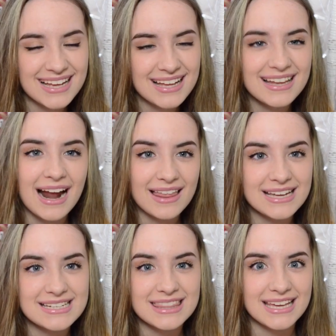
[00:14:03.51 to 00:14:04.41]
And I
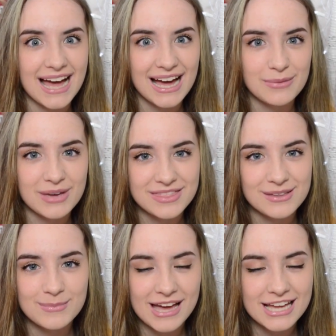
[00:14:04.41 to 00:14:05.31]
like to think I made
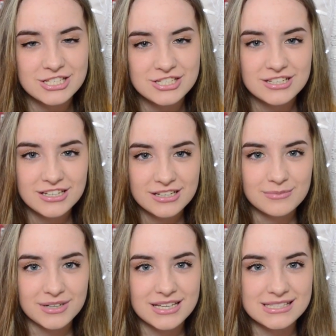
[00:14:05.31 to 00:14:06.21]
them match
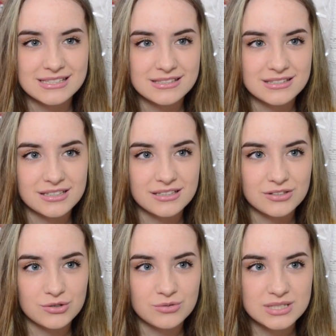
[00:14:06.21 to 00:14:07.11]
because the
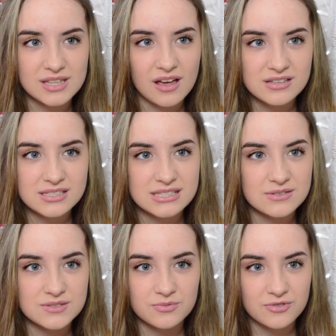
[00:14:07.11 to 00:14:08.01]
dude was lost because he
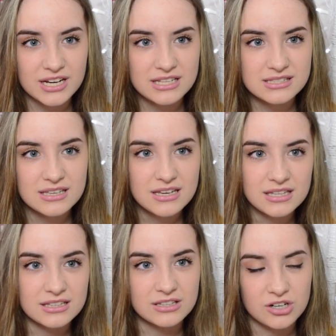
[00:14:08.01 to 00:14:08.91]
was from France.
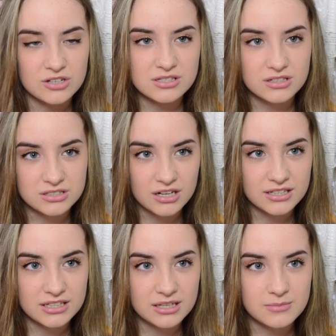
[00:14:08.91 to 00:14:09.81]
And then the girl started
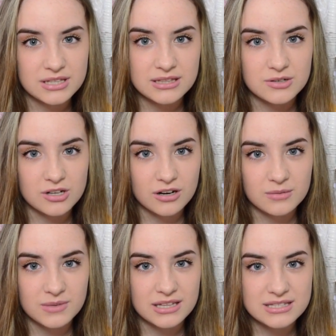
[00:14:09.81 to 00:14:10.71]
talking to him, but then they were
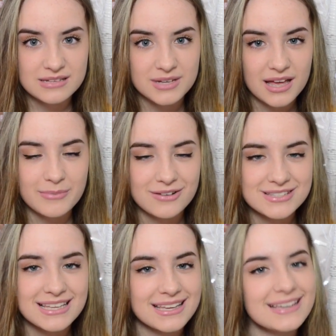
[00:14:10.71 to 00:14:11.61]
talking to me at the same time. And I
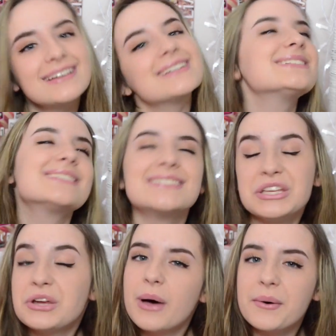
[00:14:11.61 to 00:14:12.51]
was like,
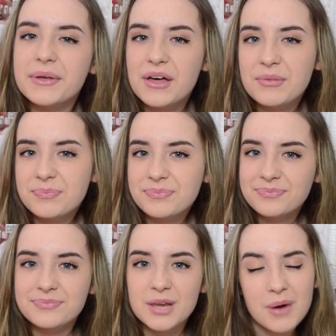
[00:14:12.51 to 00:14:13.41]
you're welcome.
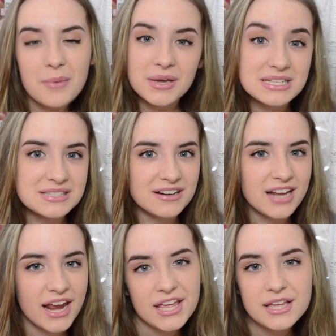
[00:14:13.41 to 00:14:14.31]
You're probably going to start
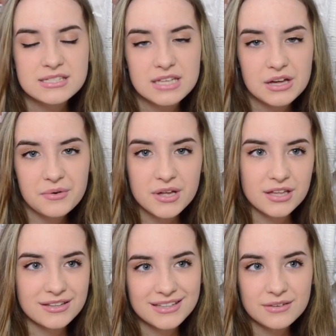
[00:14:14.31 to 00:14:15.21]
dating, so
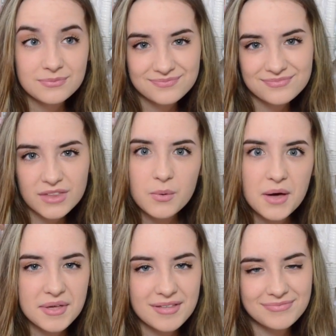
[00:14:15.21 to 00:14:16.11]
you're
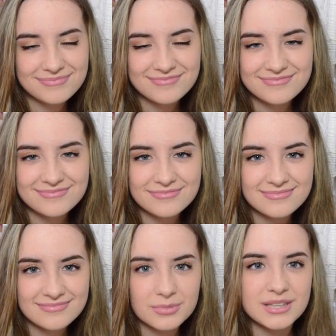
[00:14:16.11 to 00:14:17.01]
welcome.
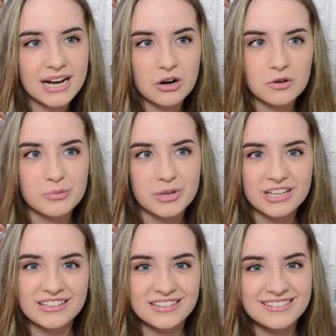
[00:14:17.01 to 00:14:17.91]
But then I got on the plane